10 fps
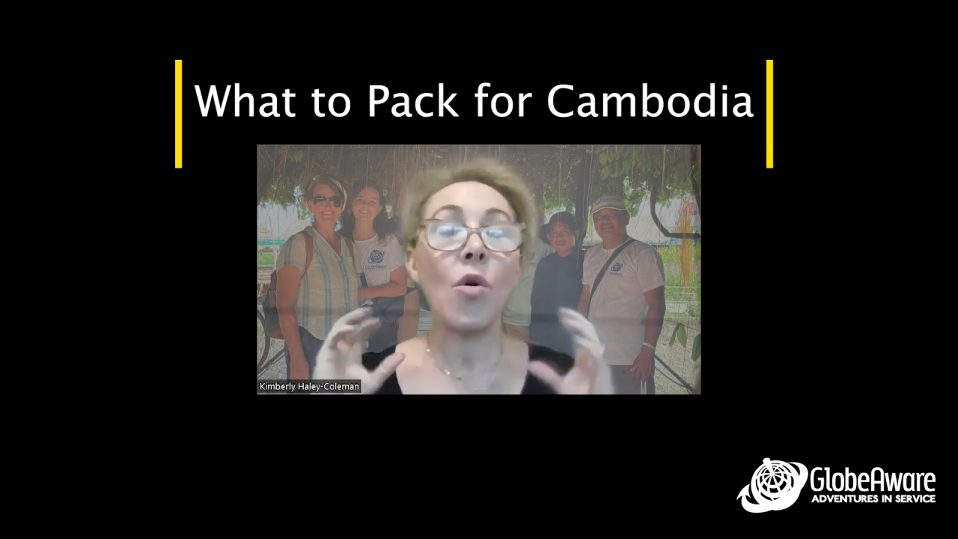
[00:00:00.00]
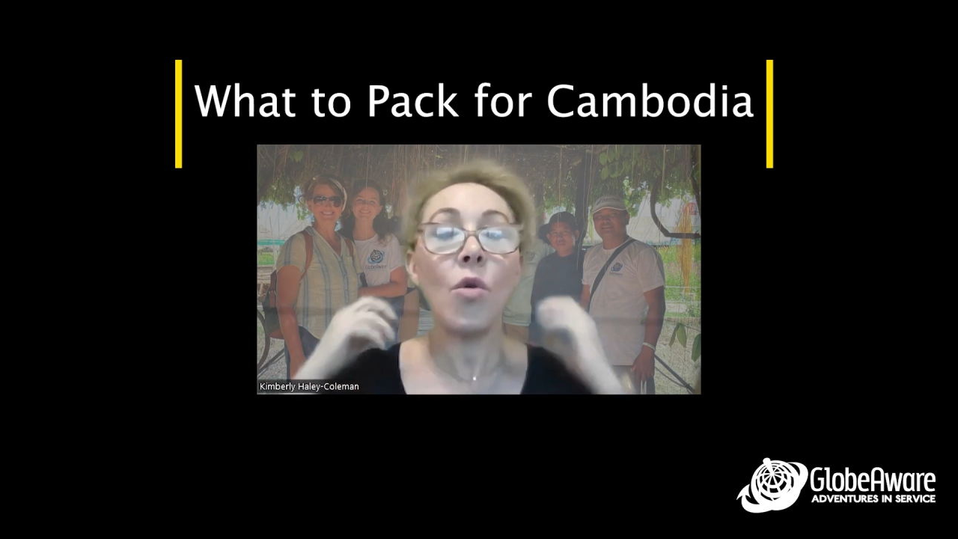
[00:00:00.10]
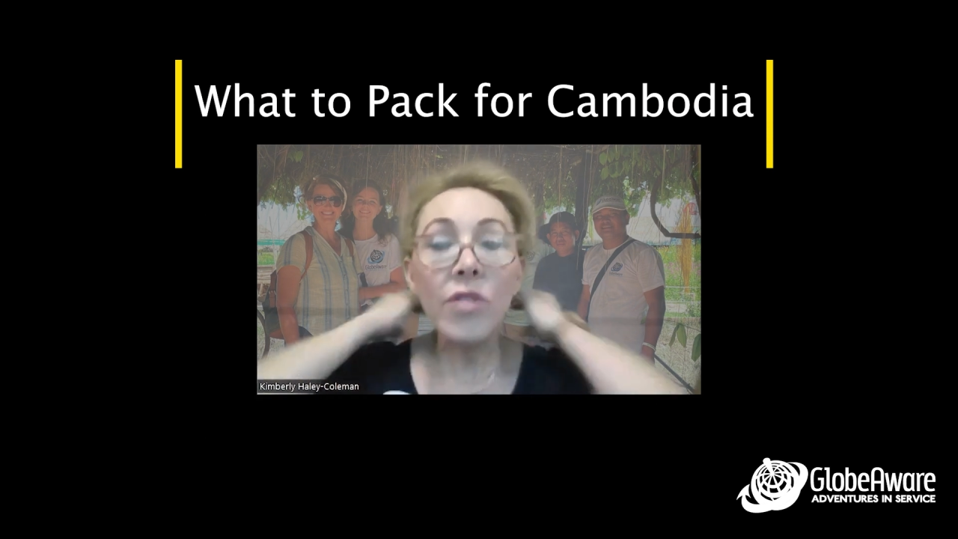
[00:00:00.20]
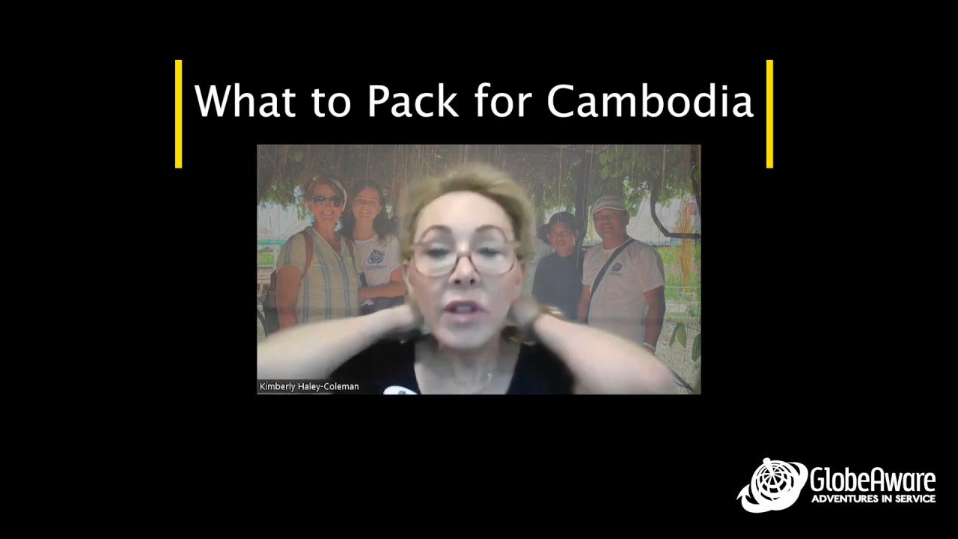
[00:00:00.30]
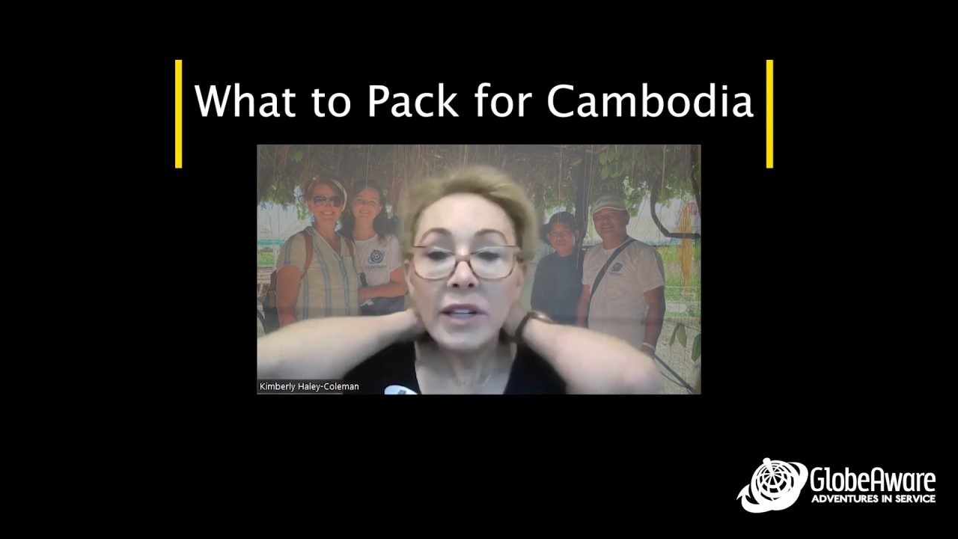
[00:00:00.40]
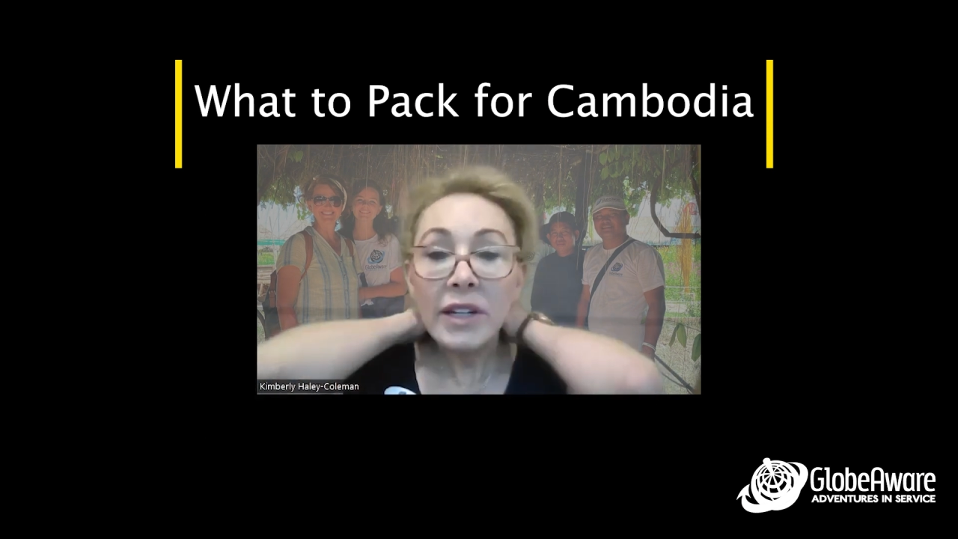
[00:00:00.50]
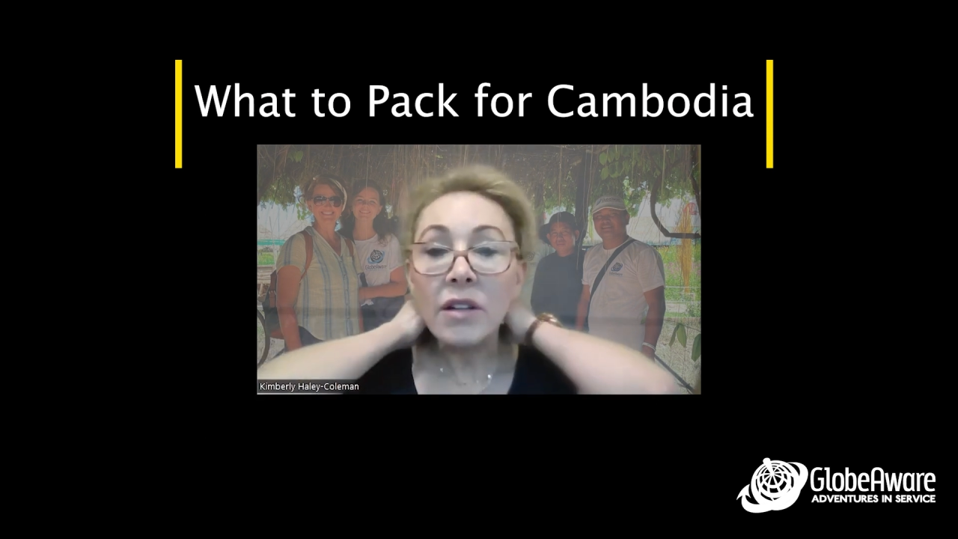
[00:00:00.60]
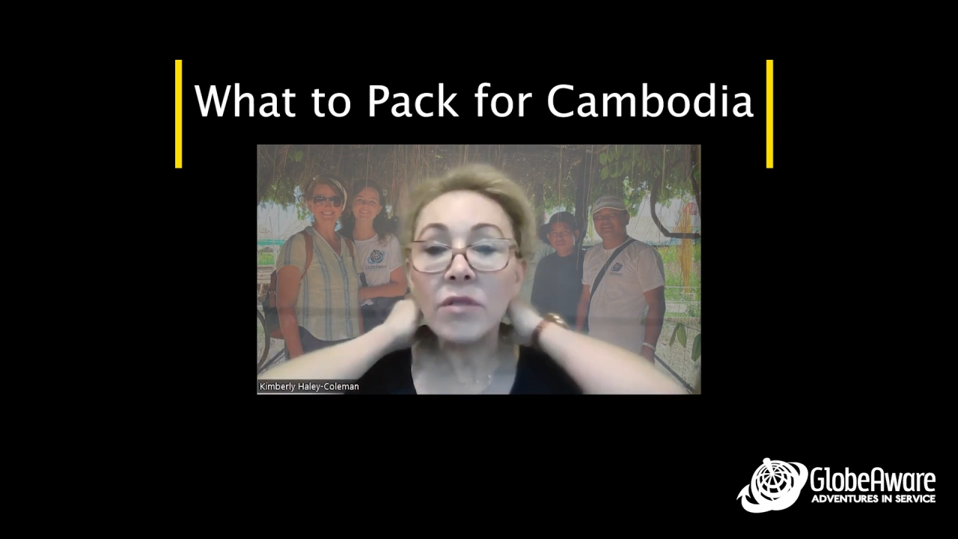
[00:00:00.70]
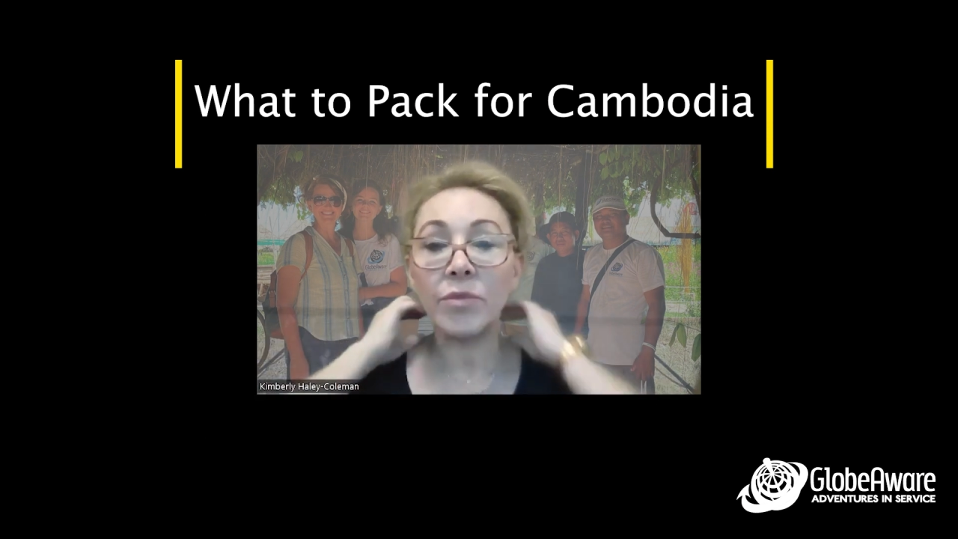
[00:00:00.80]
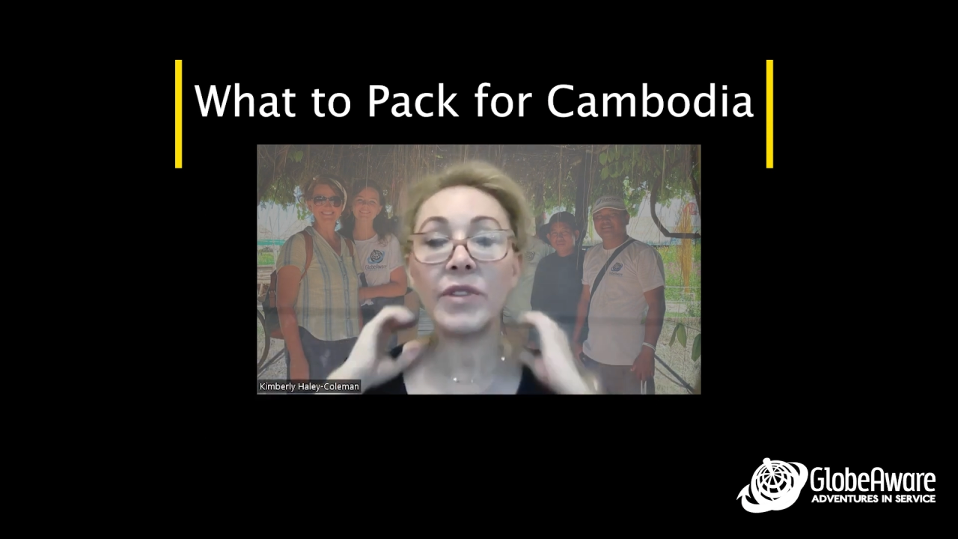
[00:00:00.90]
or
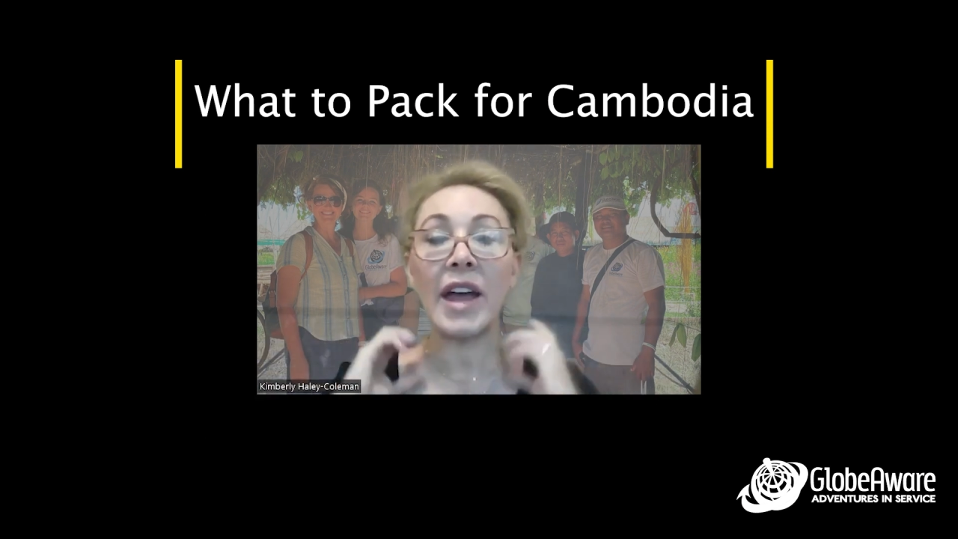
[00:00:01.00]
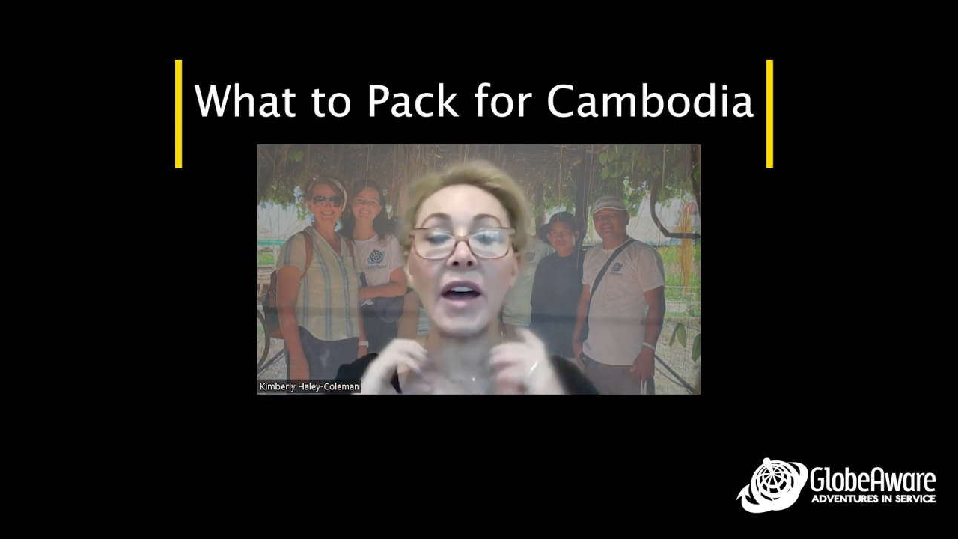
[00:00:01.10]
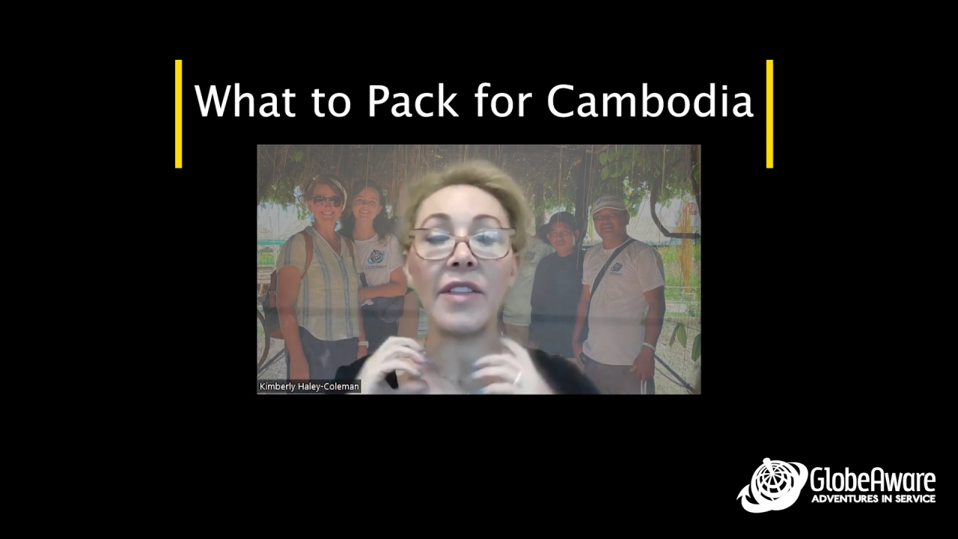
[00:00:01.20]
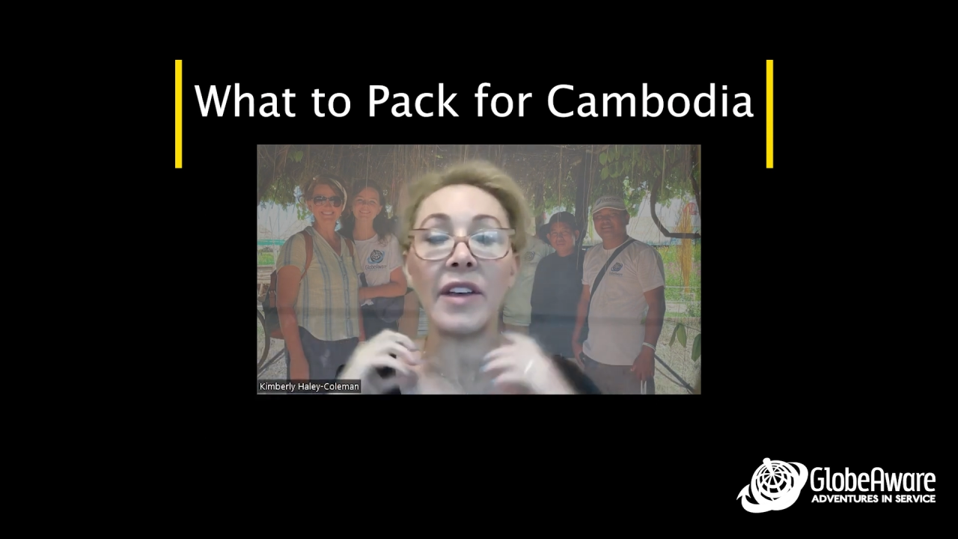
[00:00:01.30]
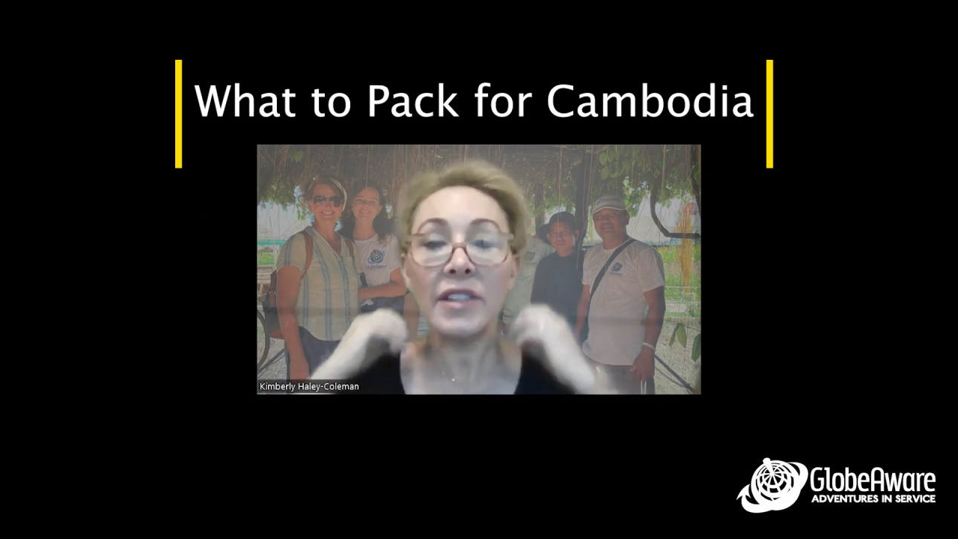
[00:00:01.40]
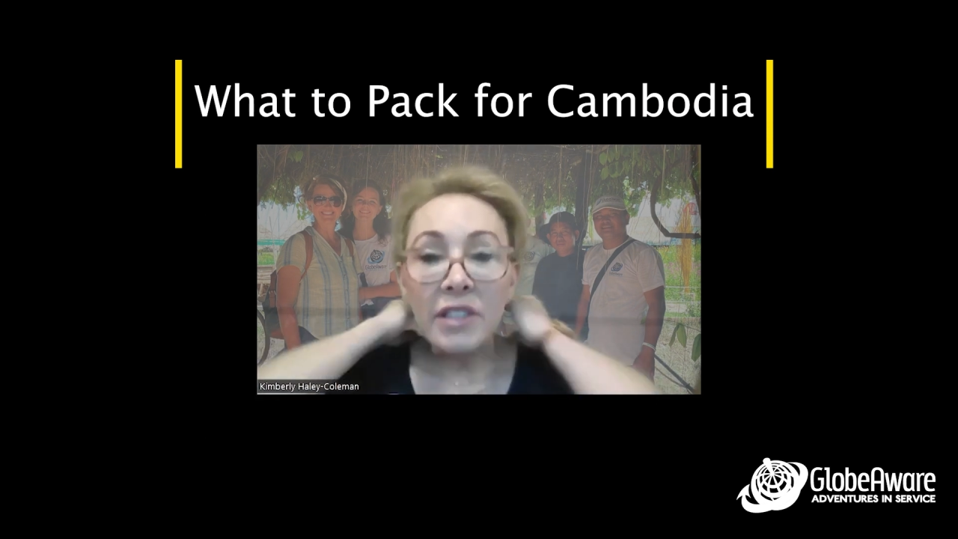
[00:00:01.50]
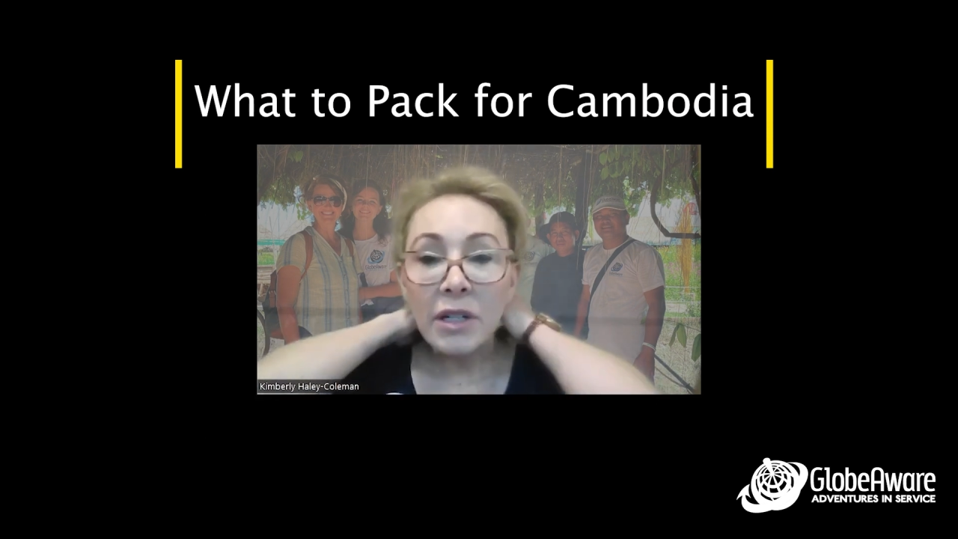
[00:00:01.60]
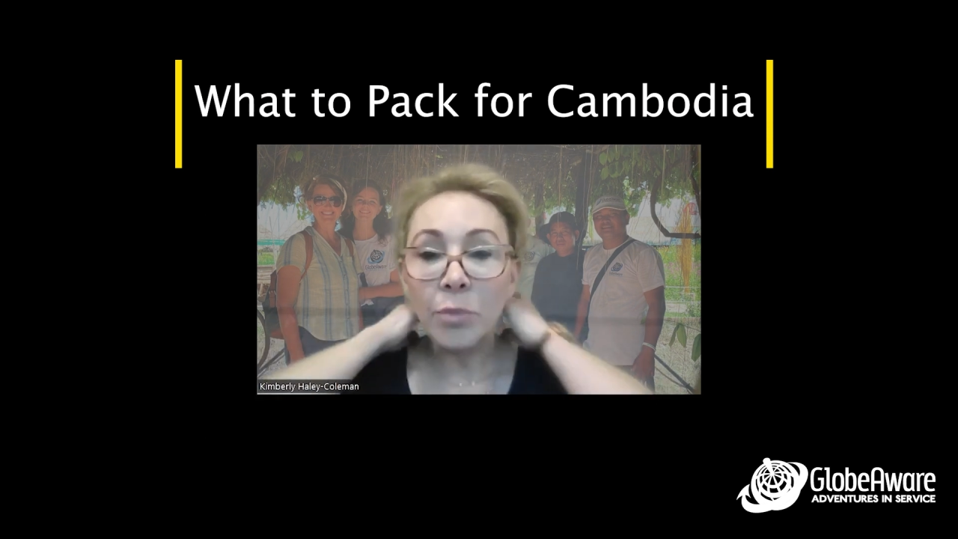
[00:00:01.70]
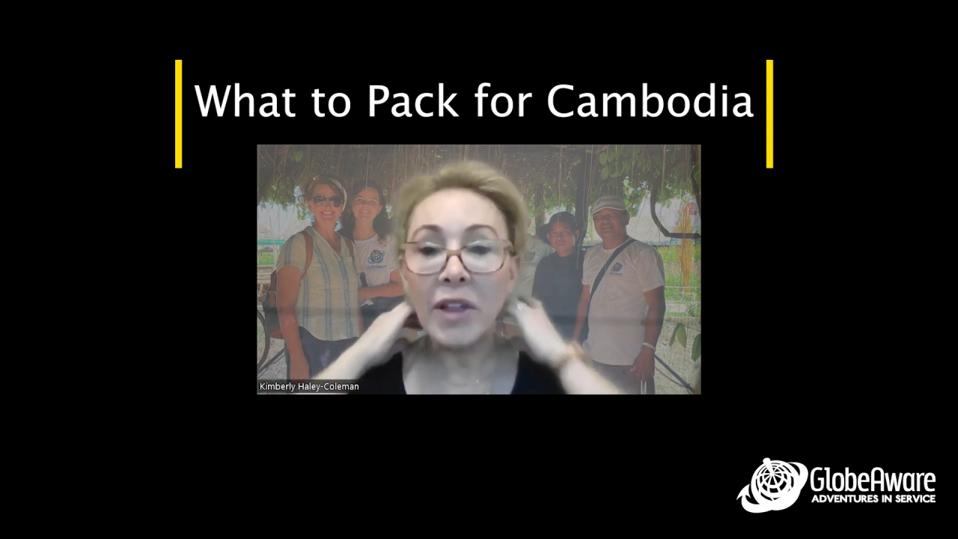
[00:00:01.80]
these little